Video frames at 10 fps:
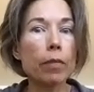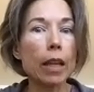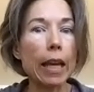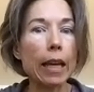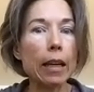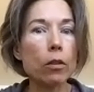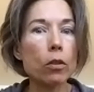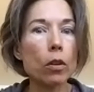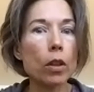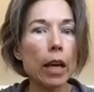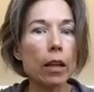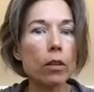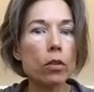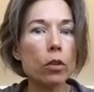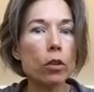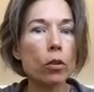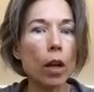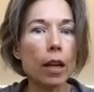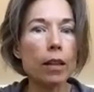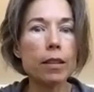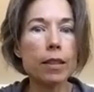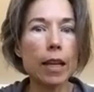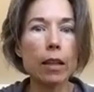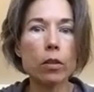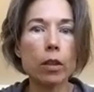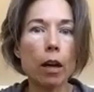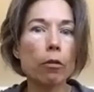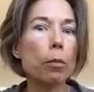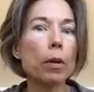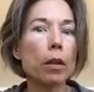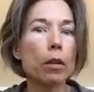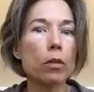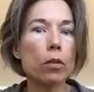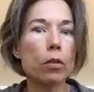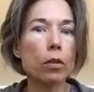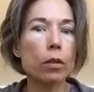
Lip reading: and that United States government